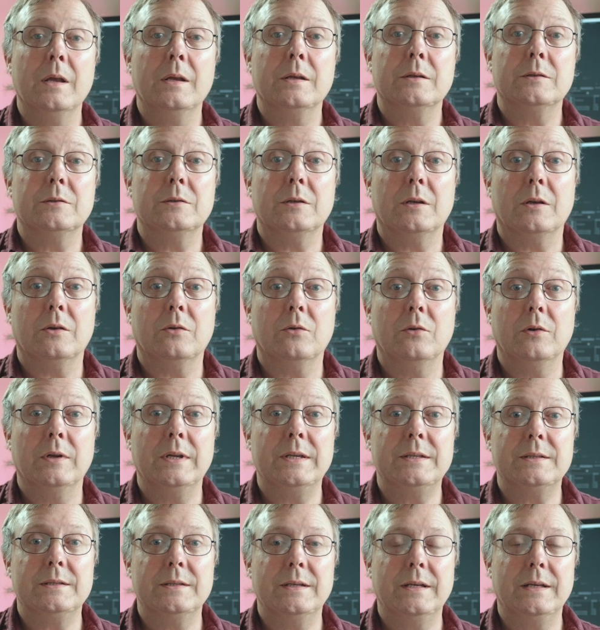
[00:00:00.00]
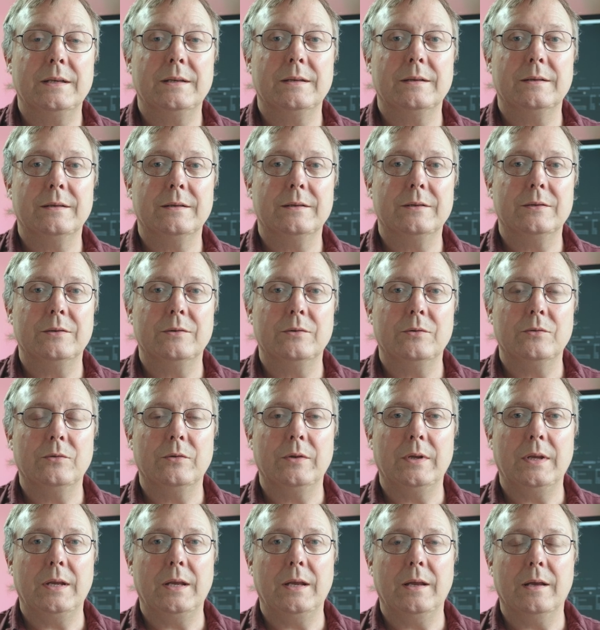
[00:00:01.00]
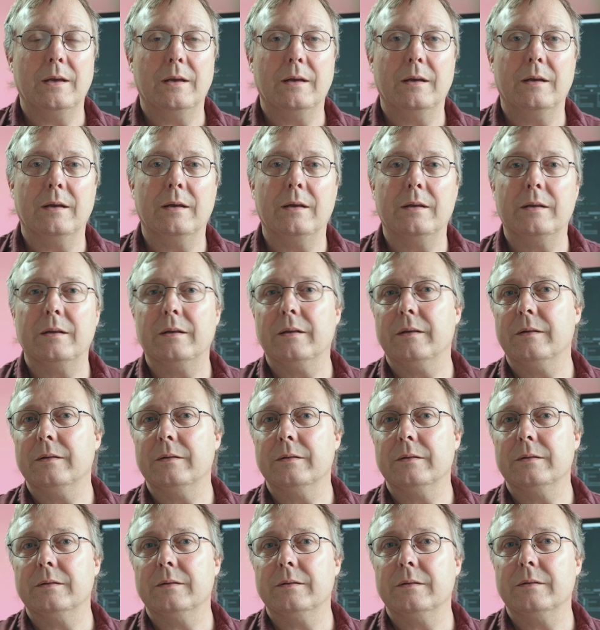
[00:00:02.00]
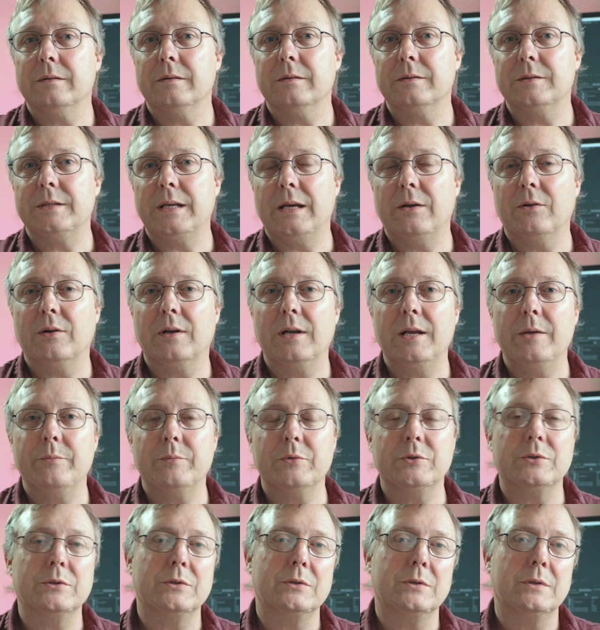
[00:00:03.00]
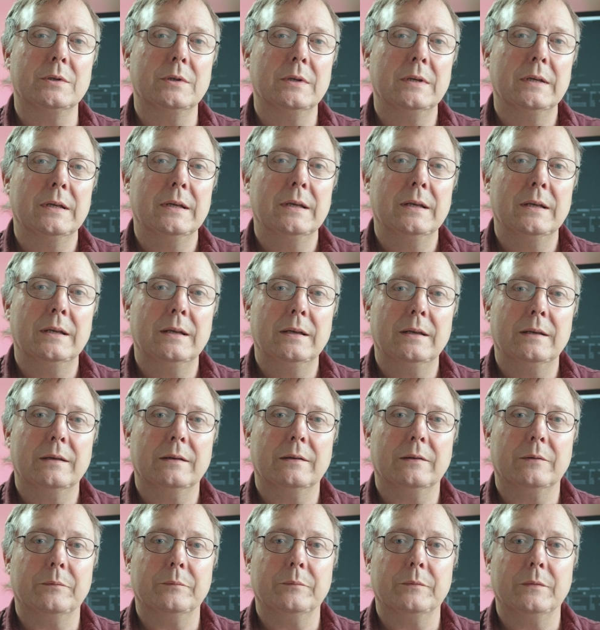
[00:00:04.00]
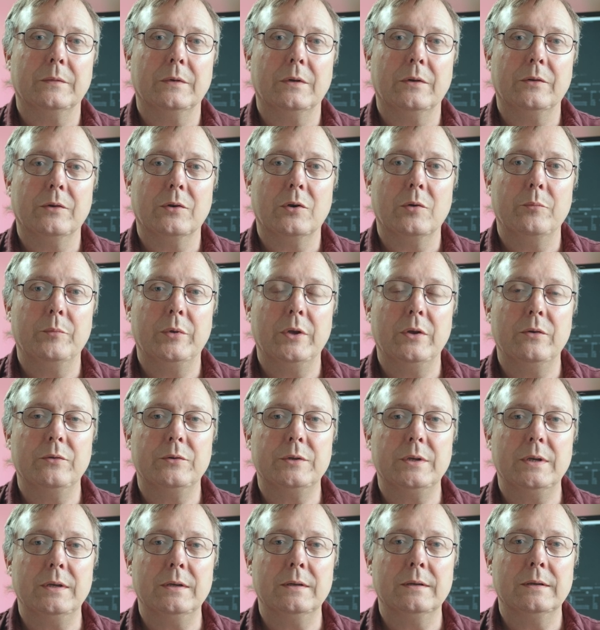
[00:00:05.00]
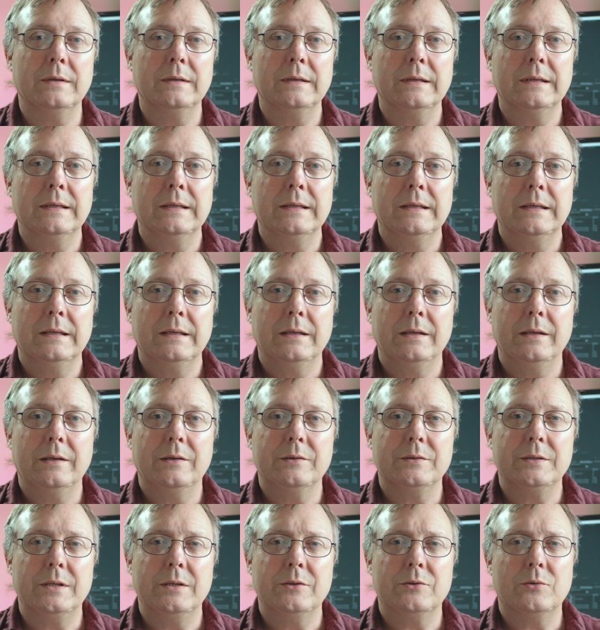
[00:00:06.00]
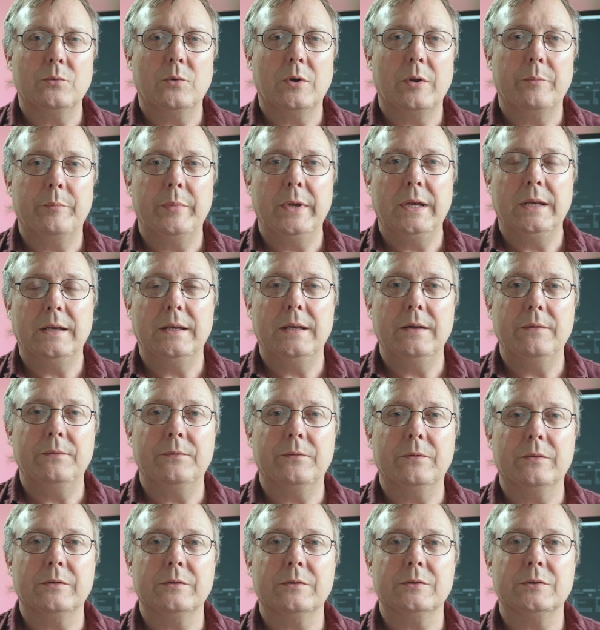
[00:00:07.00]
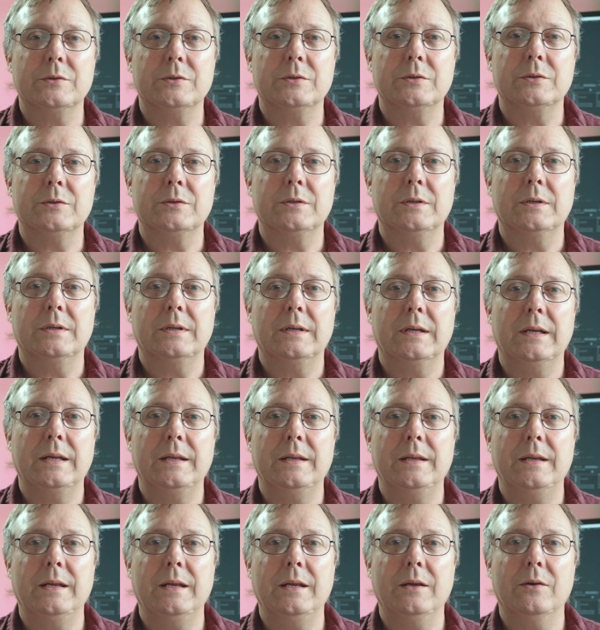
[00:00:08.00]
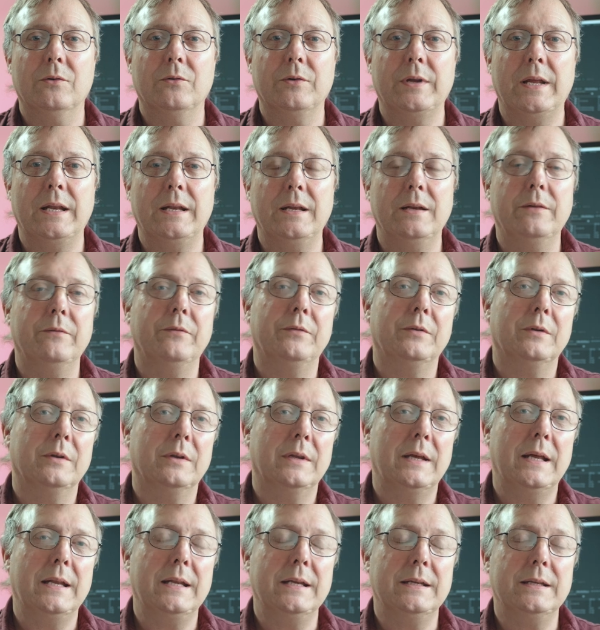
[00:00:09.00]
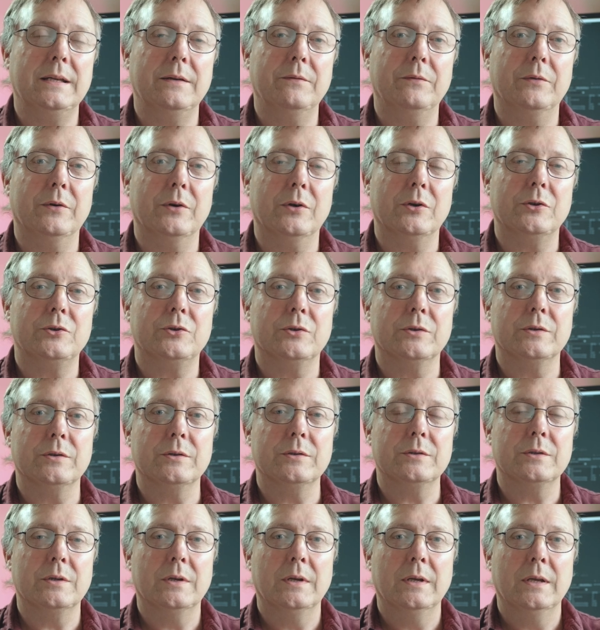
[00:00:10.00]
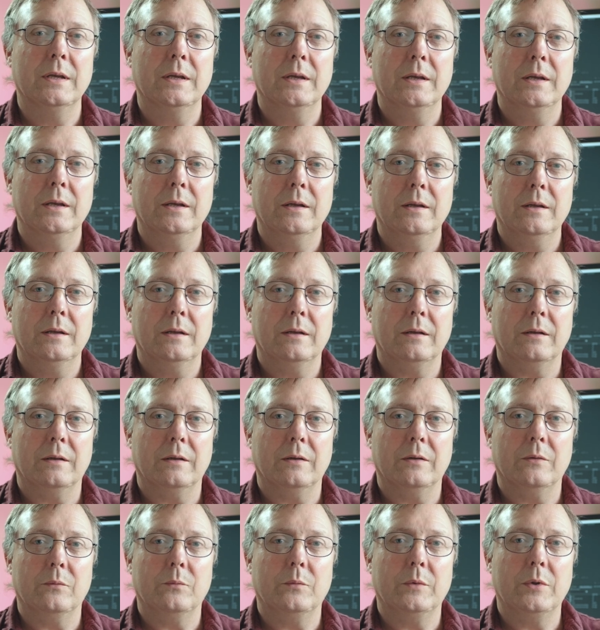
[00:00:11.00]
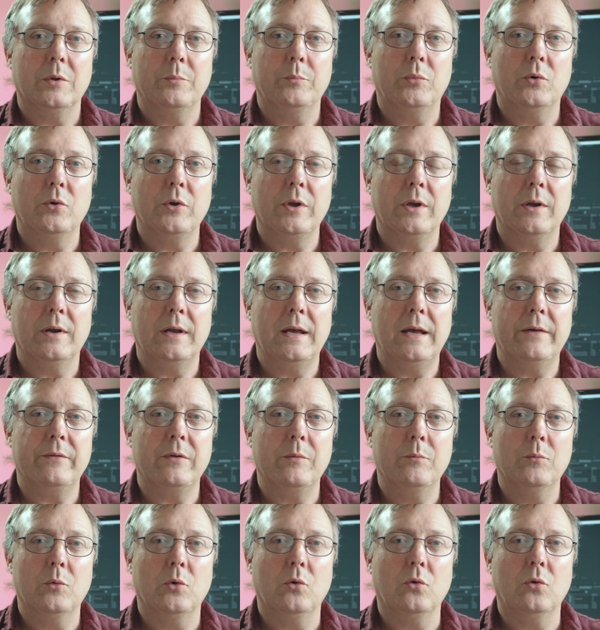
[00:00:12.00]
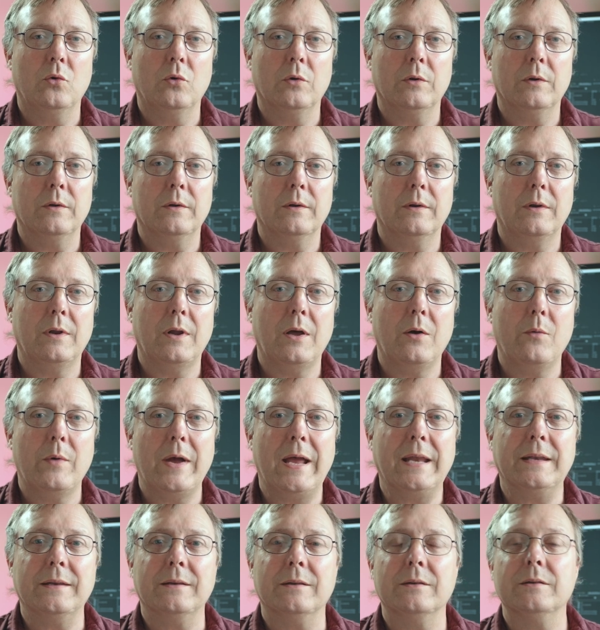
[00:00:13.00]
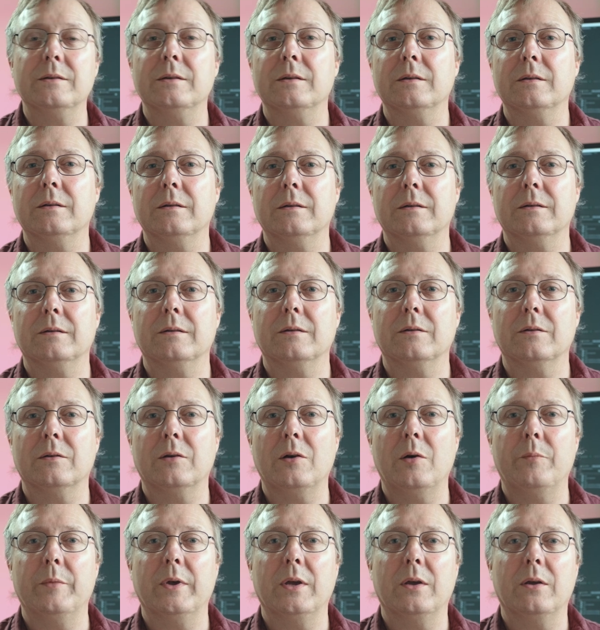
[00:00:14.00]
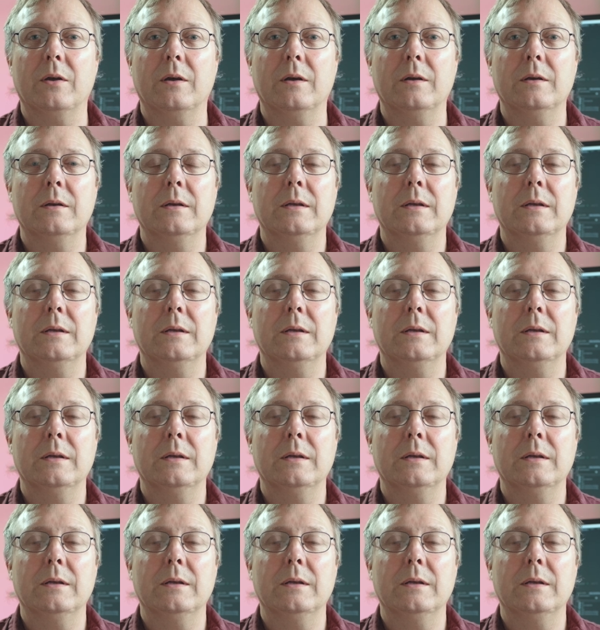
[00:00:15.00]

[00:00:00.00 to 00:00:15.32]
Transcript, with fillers: So listening to the sound clips on the computer, you can see there's quite a big difference in the unedited versions, with the Boya having more low end and the Comica